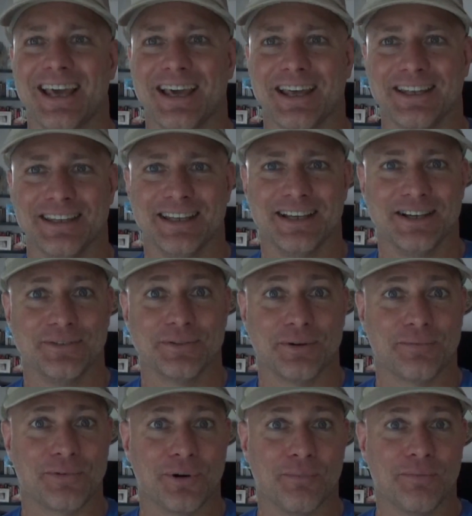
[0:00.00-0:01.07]
and you know,
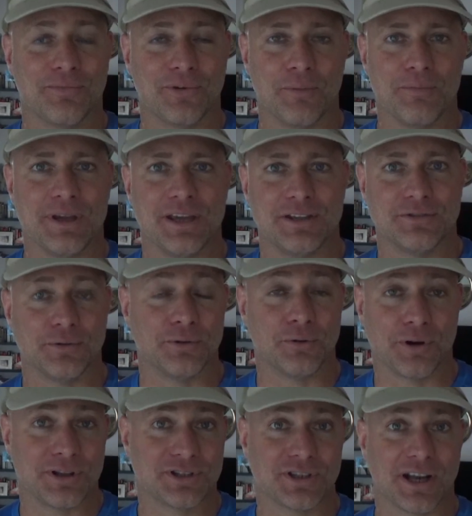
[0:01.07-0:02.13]
from me to
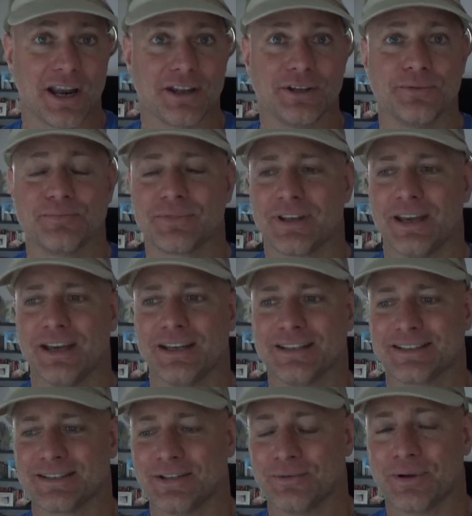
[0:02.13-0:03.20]
annoy the shit out of you.
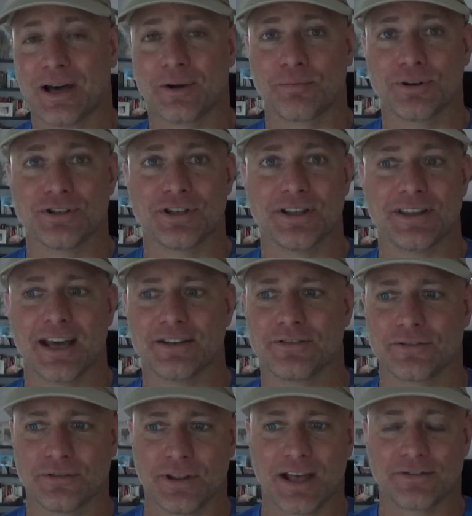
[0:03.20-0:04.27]
And so I'd appreciate that,
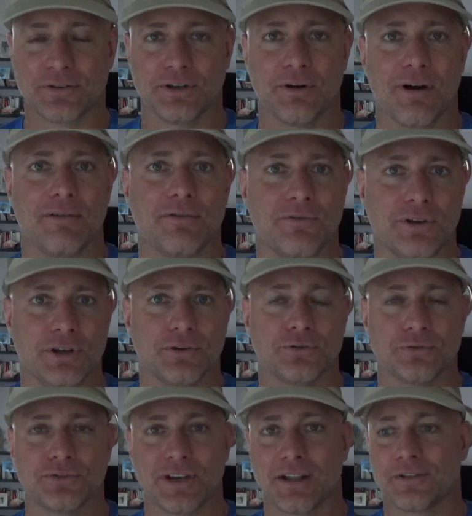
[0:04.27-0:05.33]
to do that, so you know I have a video,
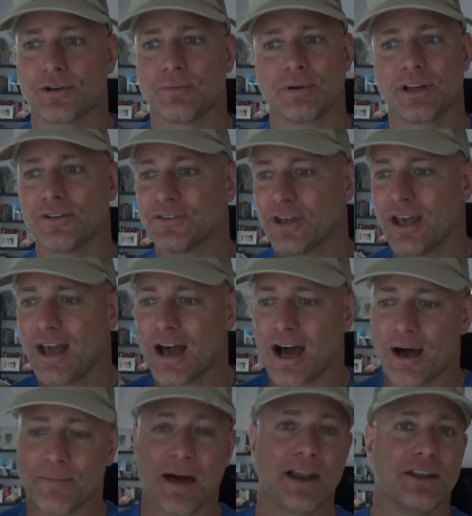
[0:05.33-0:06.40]
so it's out there, because
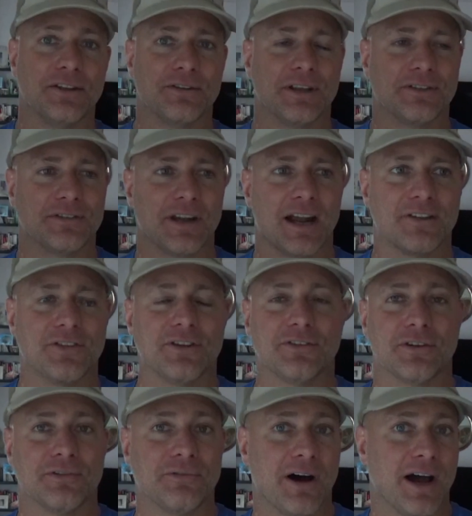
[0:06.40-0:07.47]
it's not as
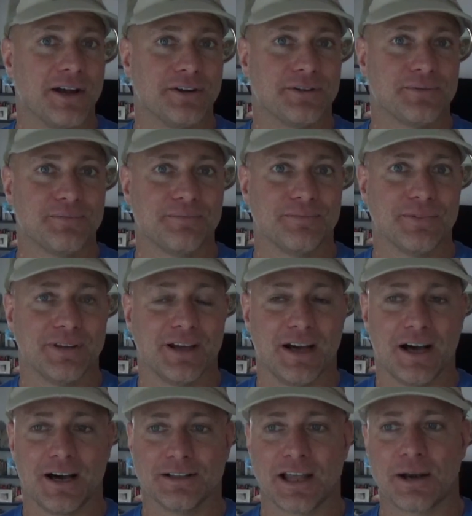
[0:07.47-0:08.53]
easy to find
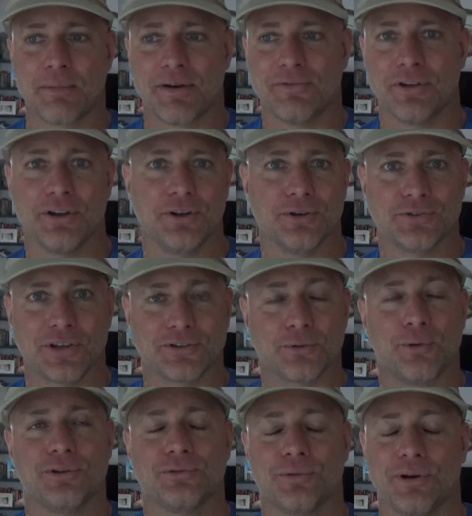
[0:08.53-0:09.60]
a lot of my videos as
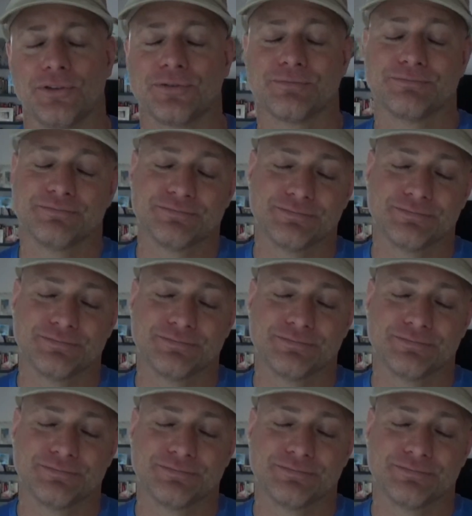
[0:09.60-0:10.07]
it once was.